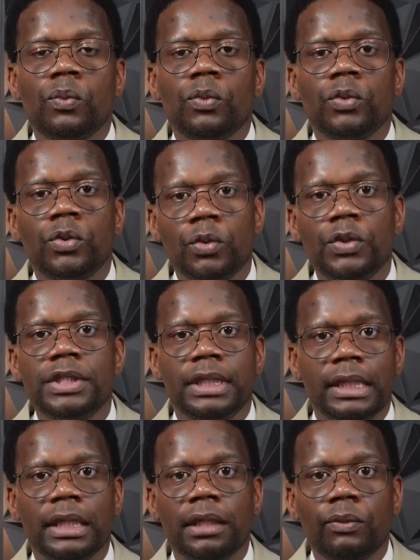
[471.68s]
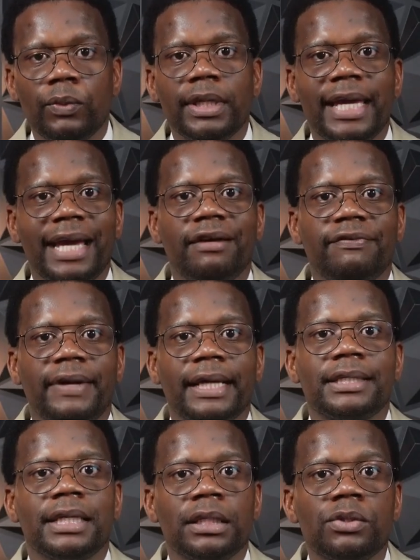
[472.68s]
usually we can
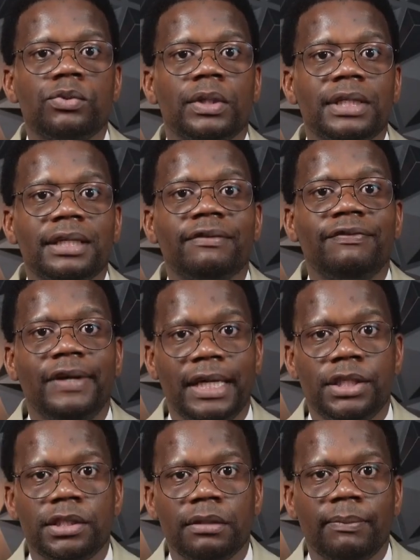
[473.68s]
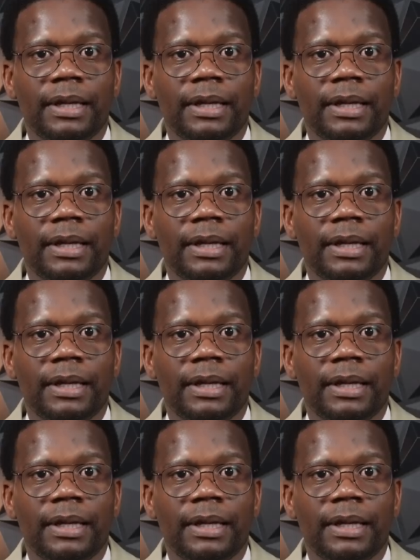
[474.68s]
factor into it inflation,